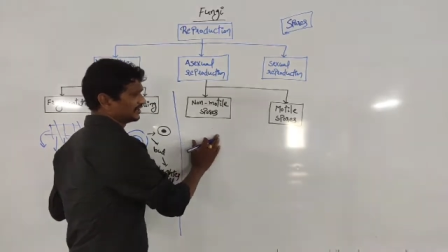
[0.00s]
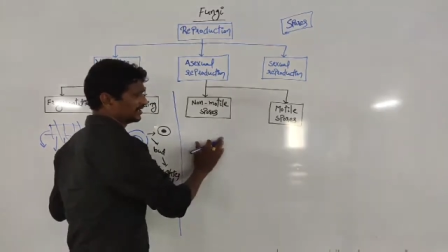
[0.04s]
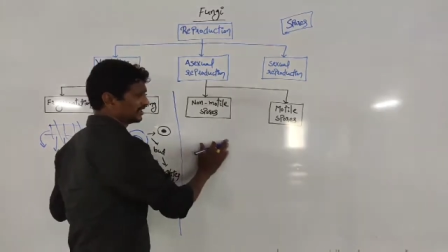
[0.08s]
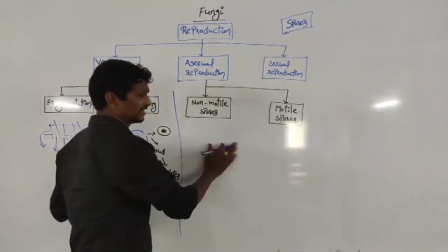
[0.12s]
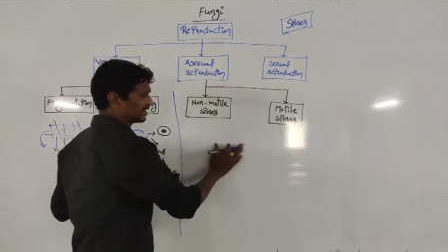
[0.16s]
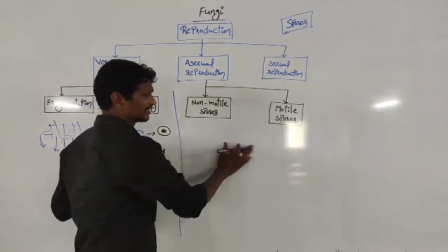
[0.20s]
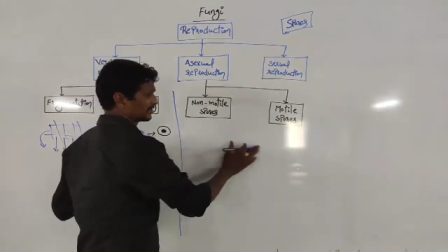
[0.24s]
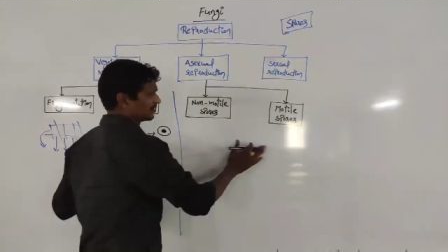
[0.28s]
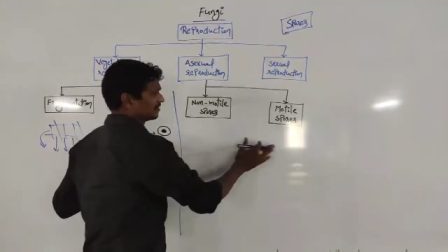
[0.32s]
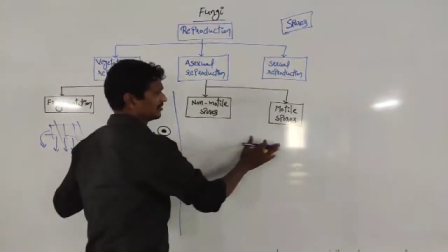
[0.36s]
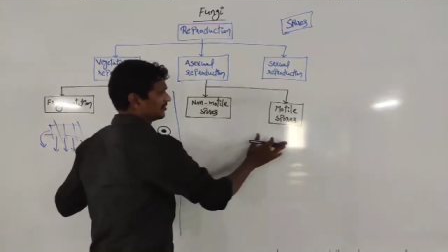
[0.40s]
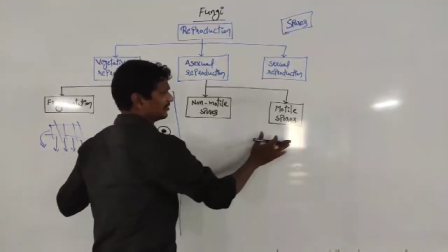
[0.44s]

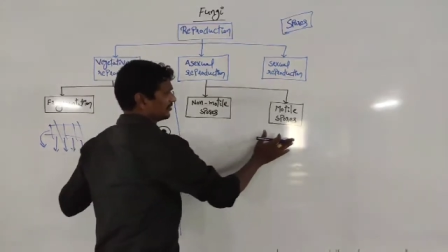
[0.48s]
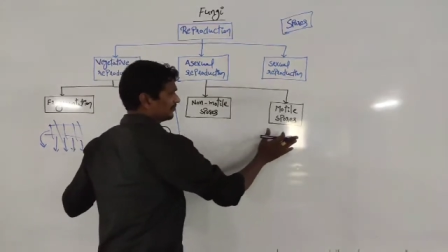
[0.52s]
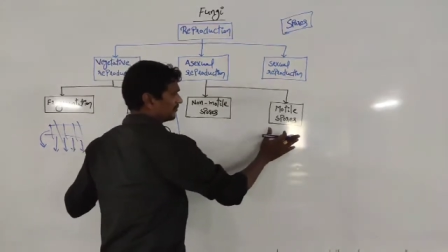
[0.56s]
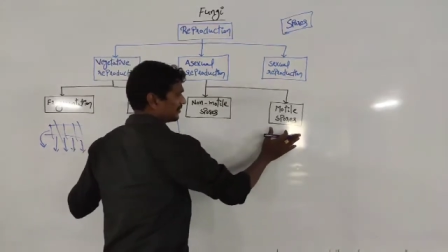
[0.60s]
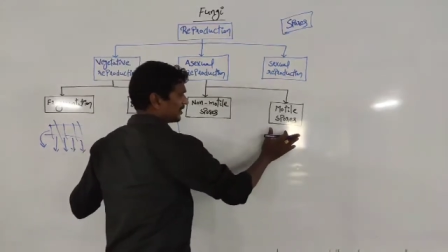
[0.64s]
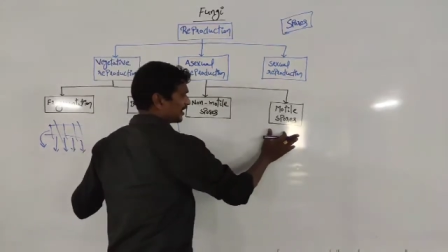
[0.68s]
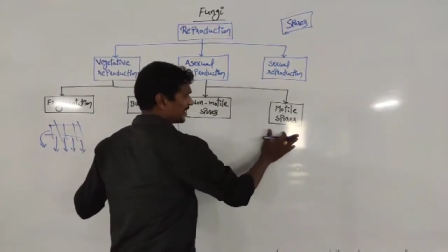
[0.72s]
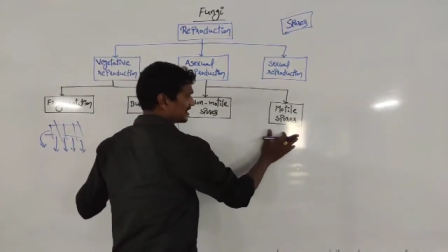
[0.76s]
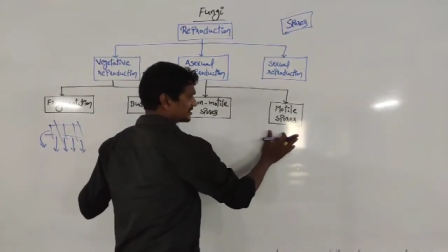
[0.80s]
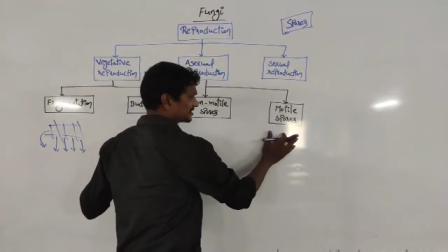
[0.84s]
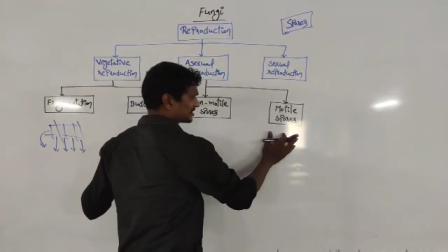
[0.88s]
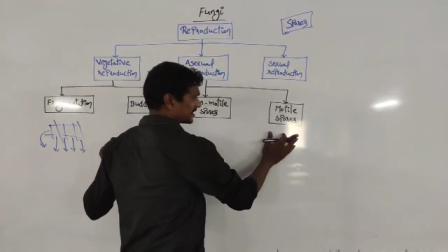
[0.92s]
Here
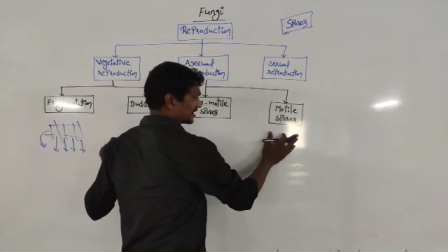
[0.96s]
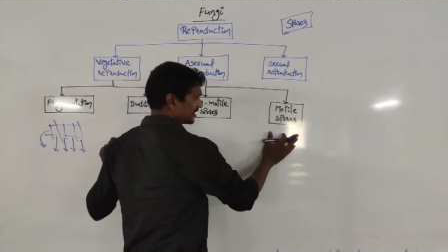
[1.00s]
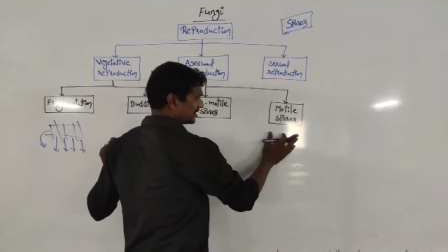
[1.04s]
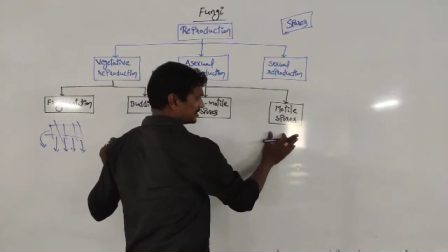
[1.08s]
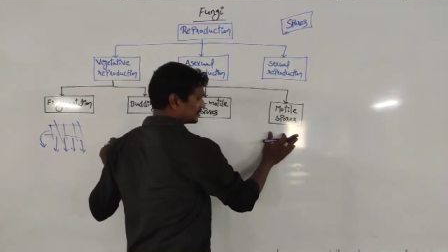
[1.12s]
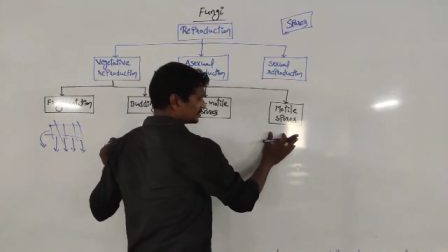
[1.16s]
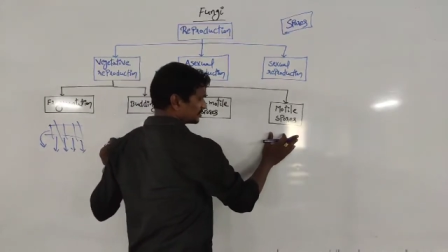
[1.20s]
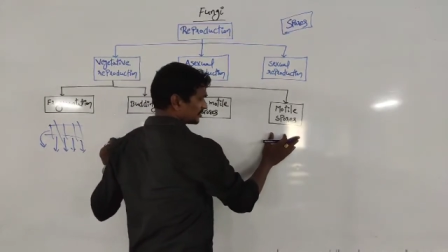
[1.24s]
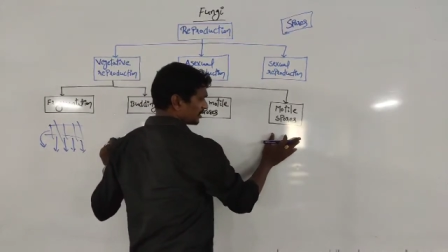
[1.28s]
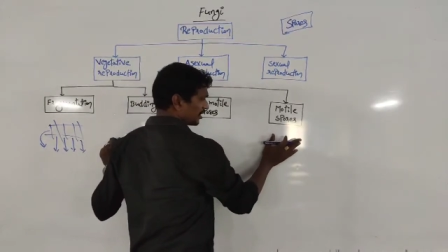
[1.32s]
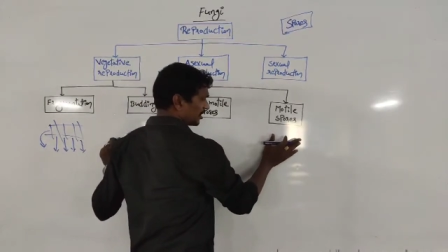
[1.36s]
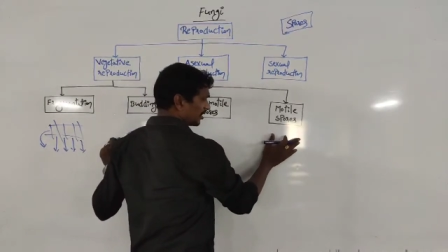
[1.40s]

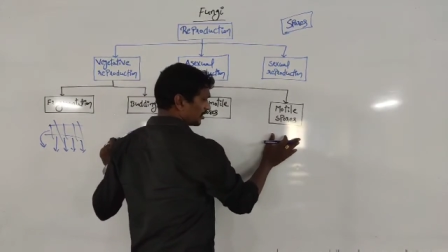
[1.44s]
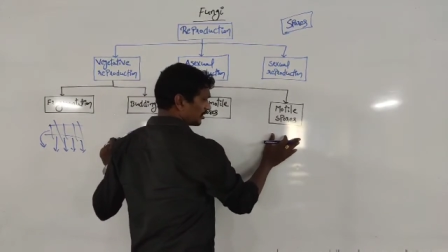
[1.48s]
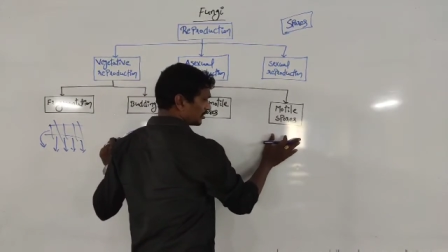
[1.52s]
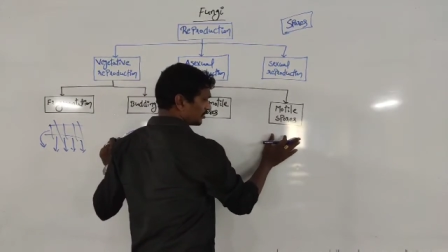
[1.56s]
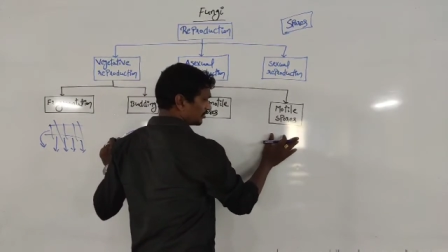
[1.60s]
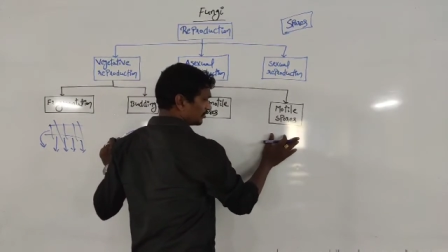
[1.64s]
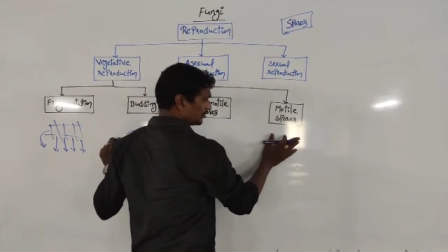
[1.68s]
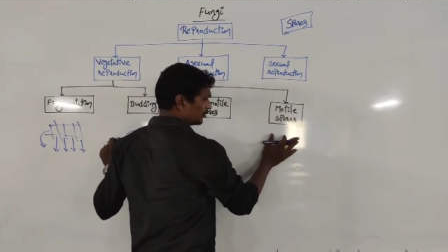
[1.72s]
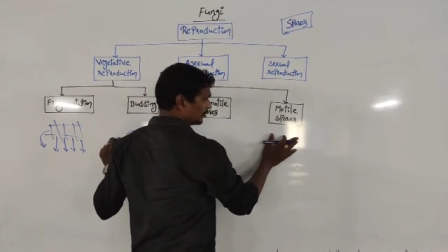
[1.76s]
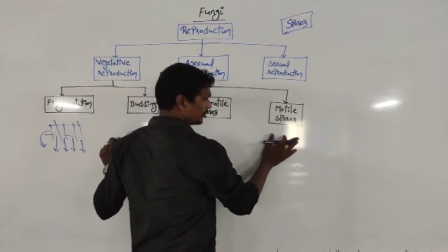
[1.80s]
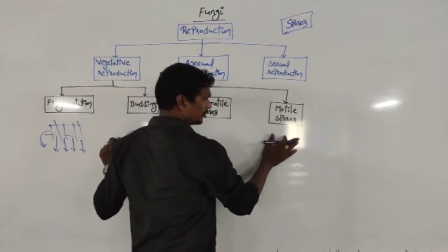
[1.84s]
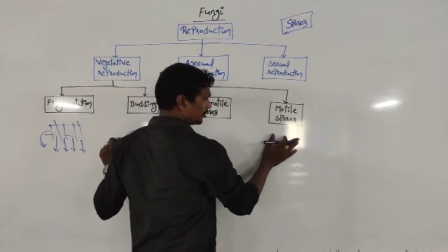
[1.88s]
flagellus or